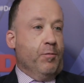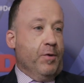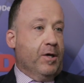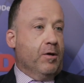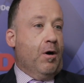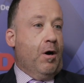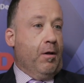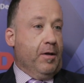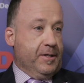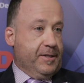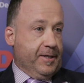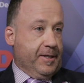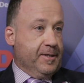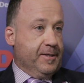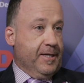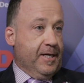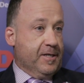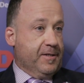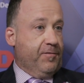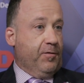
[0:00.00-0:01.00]
we call a
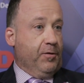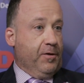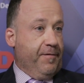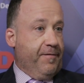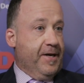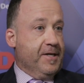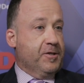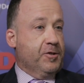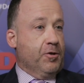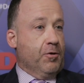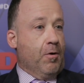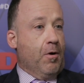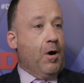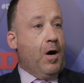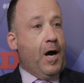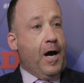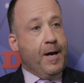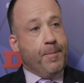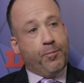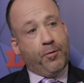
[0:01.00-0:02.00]
successful divestor or a
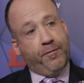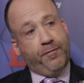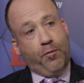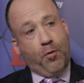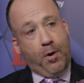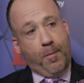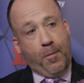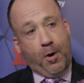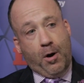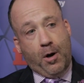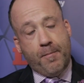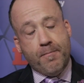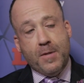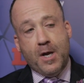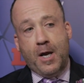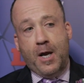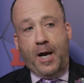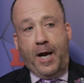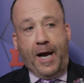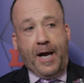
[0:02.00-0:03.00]
high performer.
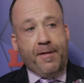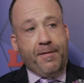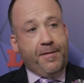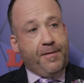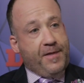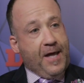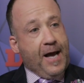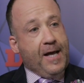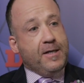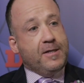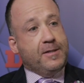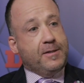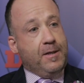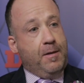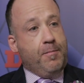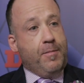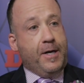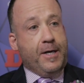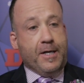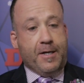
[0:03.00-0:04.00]
And that's
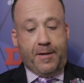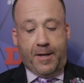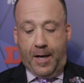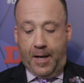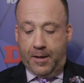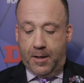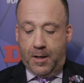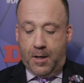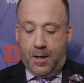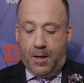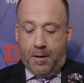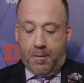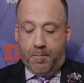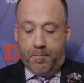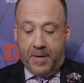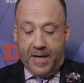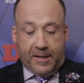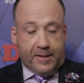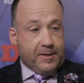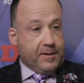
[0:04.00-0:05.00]
somebody that
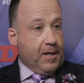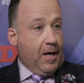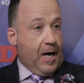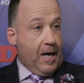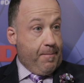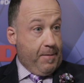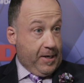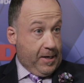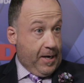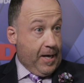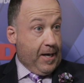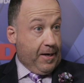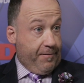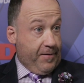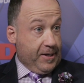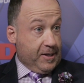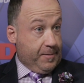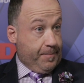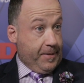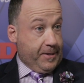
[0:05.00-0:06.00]
meets timing ahead of
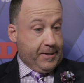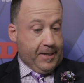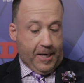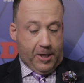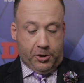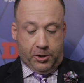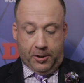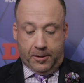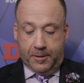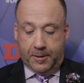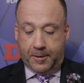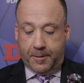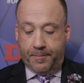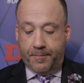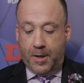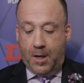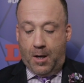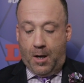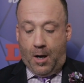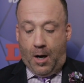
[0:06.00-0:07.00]
expectations.
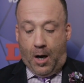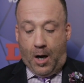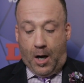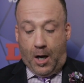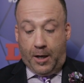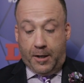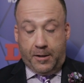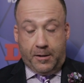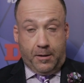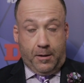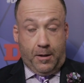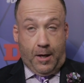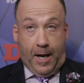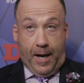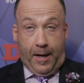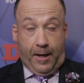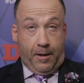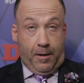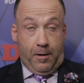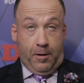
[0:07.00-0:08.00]
Uh,
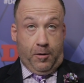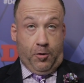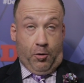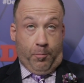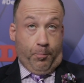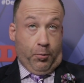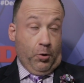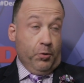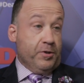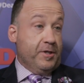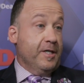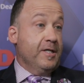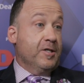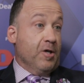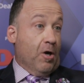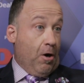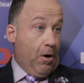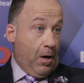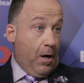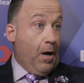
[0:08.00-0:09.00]
their proceeds
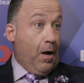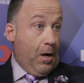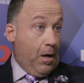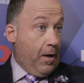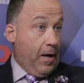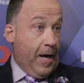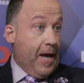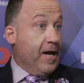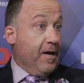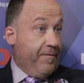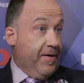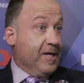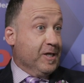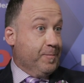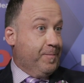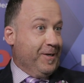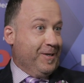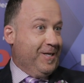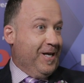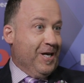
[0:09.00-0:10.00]
are ahead of
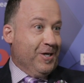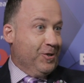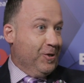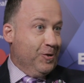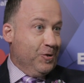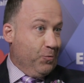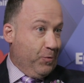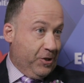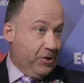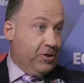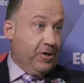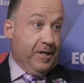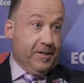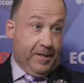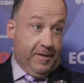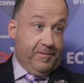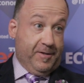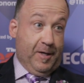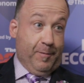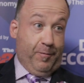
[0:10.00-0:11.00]
expectations, which, as
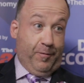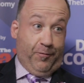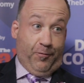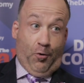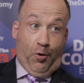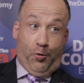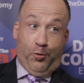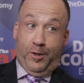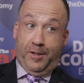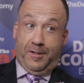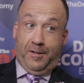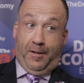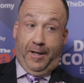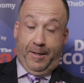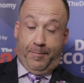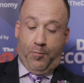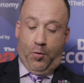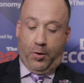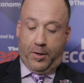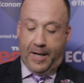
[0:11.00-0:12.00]
I've said before, who doesn't
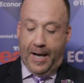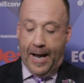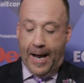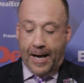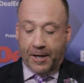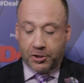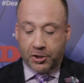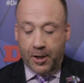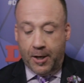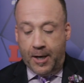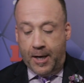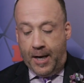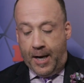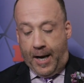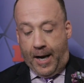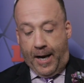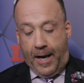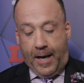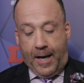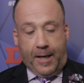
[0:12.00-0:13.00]
like more cash,
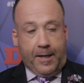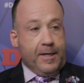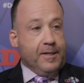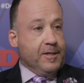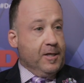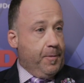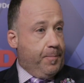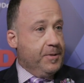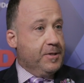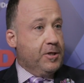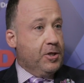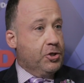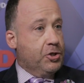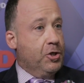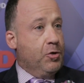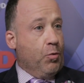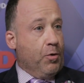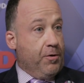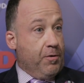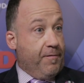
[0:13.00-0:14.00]
and is in a
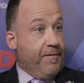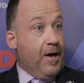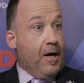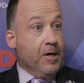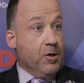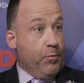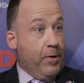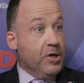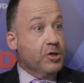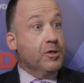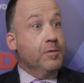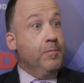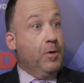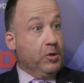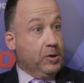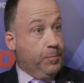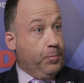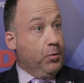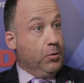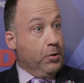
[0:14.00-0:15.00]
position where their valuation
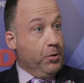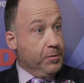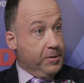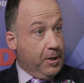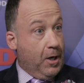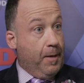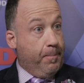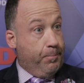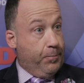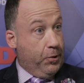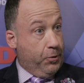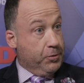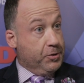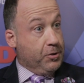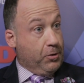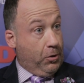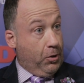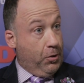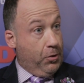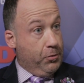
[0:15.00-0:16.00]
multiple goes up post
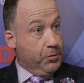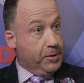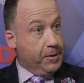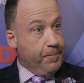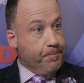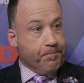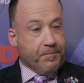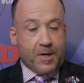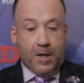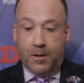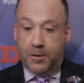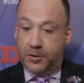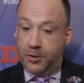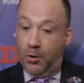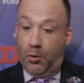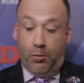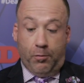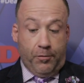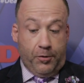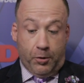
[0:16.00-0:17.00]
close.
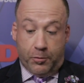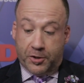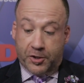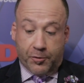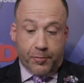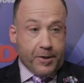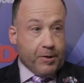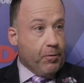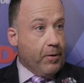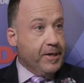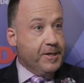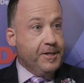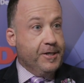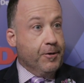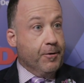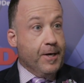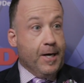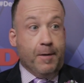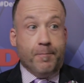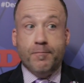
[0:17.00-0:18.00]
So, those three
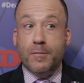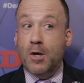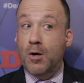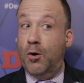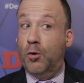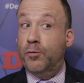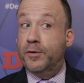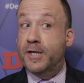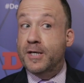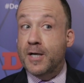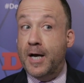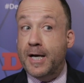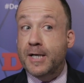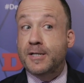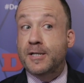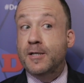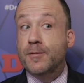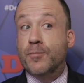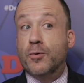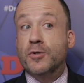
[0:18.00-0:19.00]
criteria only
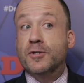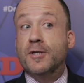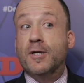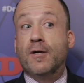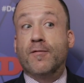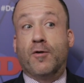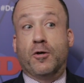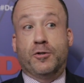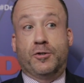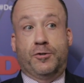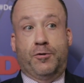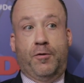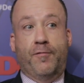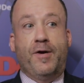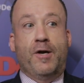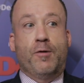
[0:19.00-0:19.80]
19% of our survey